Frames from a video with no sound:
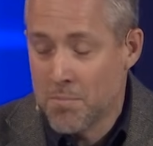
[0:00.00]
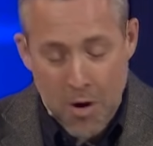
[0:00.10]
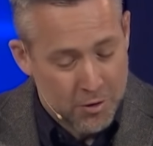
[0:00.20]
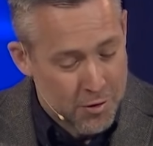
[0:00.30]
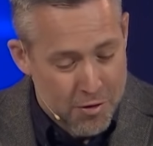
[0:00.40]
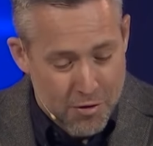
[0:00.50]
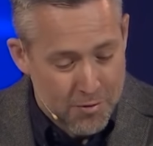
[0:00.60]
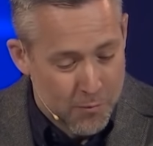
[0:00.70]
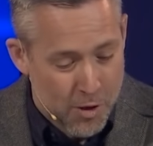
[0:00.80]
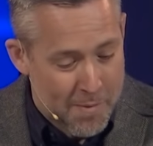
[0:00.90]
Martin
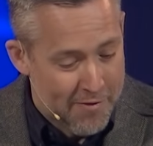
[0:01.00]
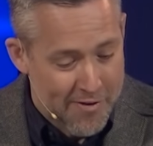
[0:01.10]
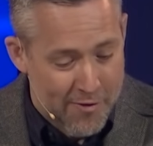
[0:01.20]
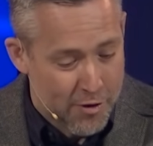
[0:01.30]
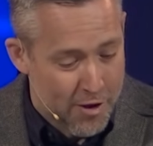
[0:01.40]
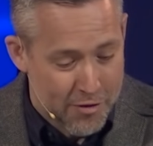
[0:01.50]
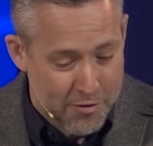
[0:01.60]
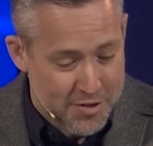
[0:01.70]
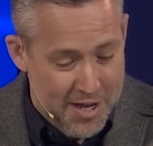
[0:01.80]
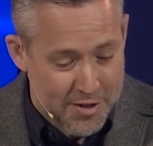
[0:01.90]
Luther, one of my favorite
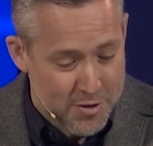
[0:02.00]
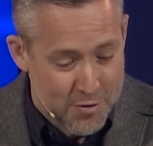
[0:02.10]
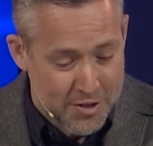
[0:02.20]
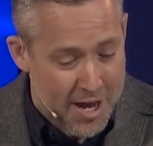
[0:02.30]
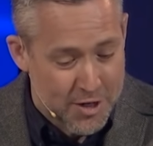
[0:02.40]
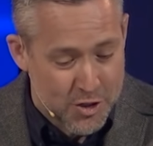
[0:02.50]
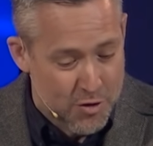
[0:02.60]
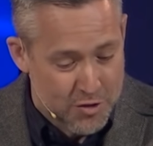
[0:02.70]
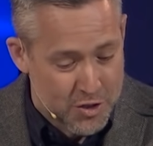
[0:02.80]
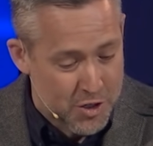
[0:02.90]
authors, said, As soon as God
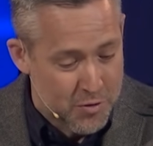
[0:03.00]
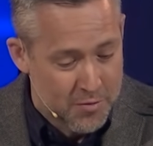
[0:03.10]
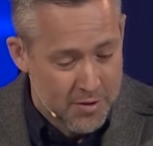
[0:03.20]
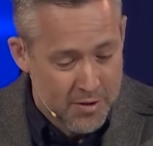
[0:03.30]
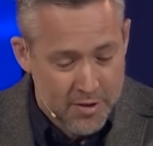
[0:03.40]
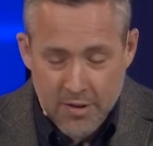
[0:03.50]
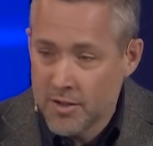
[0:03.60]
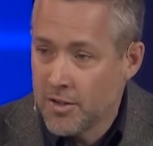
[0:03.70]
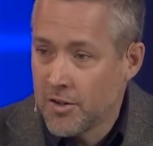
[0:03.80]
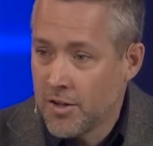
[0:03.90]
chooses you,
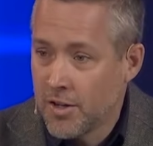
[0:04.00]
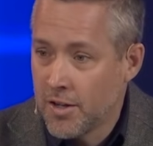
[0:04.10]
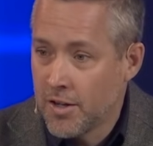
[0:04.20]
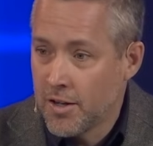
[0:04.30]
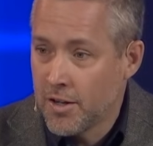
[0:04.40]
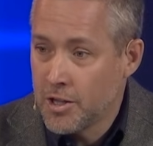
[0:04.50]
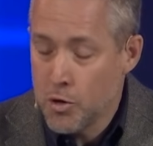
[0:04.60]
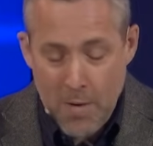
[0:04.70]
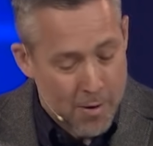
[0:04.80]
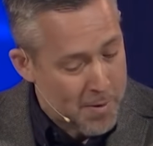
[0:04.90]

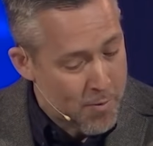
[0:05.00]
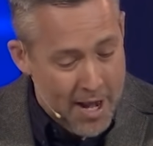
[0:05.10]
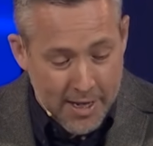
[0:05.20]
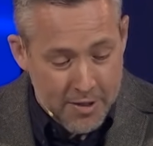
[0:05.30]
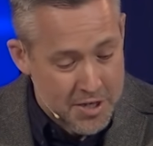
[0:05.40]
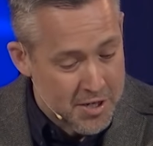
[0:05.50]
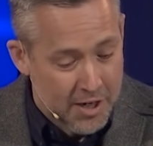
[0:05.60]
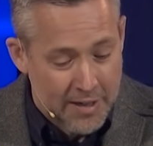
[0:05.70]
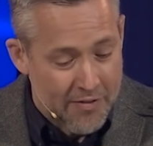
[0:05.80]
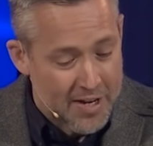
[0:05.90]
you better be ready because he's
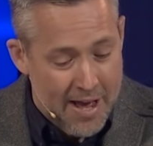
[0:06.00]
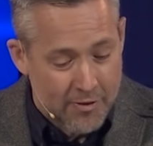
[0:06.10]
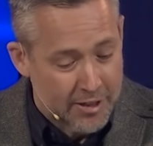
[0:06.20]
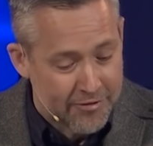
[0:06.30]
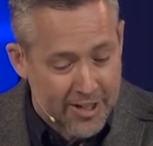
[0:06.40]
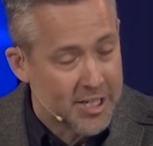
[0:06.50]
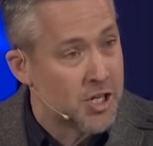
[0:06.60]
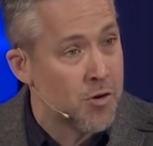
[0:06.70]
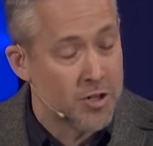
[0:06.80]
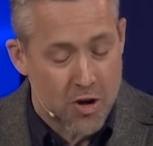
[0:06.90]
going to let the devil
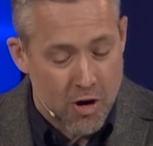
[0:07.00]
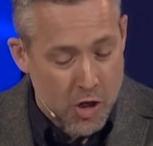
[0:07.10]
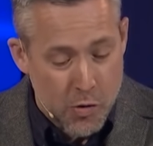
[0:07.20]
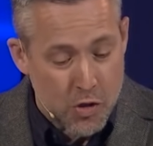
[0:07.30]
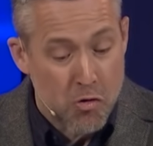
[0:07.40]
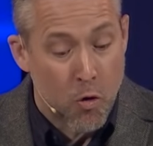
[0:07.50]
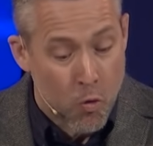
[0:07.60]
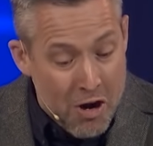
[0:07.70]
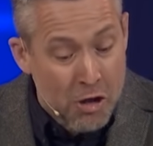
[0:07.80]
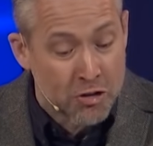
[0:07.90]
afflict you to turn you into a
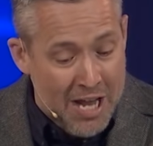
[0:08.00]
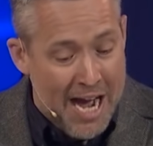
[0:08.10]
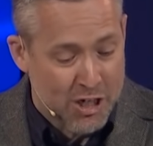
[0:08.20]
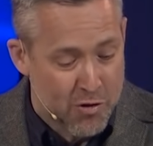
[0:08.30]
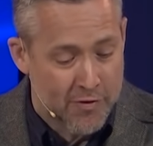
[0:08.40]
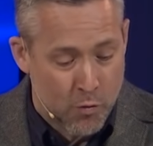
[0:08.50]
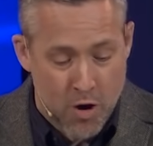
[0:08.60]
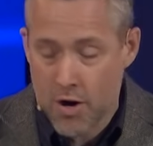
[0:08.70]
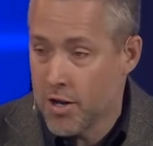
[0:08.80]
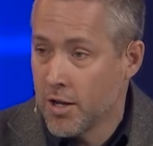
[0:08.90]
real doctor of the
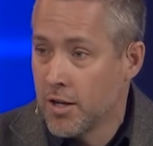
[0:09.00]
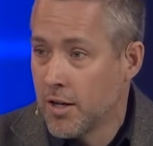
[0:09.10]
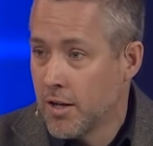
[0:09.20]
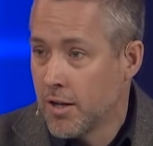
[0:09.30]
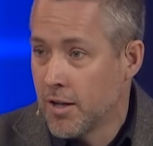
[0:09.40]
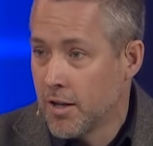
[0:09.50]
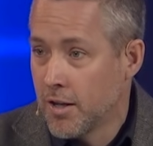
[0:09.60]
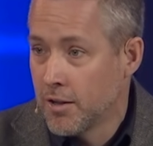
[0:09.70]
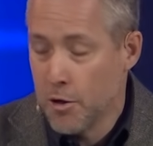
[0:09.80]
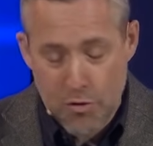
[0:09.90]
word.
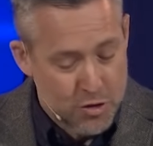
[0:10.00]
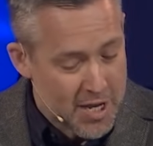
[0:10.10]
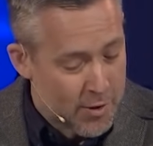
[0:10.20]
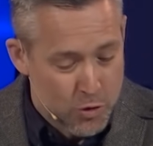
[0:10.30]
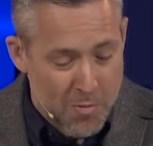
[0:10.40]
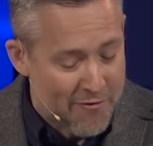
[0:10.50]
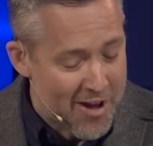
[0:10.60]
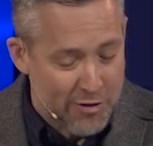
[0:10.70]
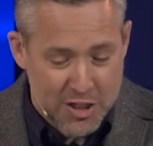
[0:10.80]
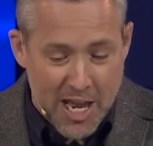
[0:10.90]
Luther said, it's one of my
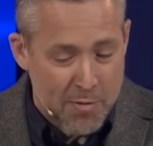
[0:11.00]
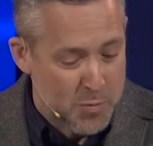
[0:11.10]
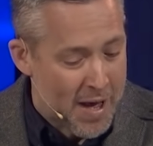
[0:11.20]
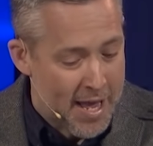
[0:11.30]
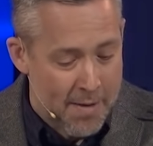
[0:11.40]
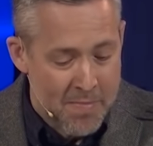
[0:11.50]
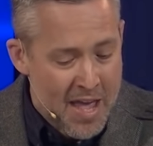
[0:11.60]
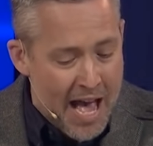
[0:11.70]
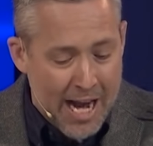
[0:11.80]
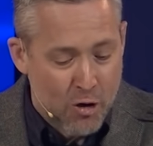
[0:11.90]
favorite statements by him
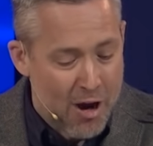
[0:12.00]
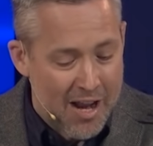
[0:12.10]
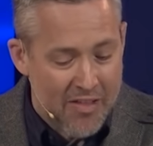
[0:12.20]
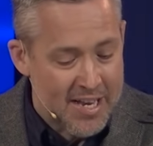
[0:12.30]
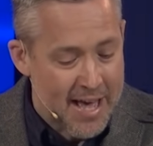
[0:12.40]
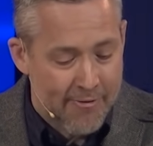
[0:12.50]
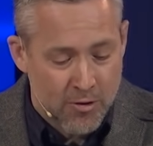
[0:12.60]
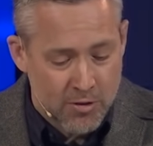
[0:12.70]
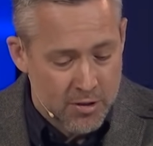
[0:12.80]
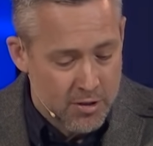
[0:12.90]
I credit the
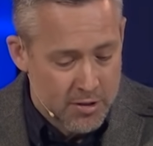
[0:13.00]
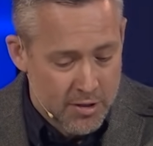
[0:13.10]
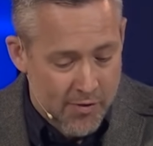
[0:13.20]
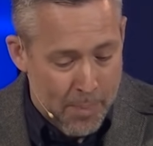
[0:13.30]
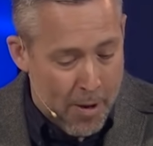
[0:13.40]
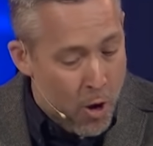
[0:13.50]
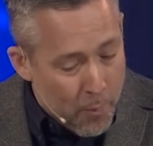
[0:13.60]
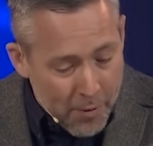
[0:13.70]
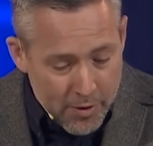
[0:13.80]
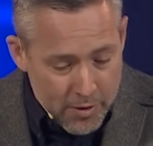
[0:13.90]
devil, the
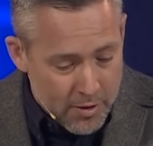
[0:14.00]
Pope,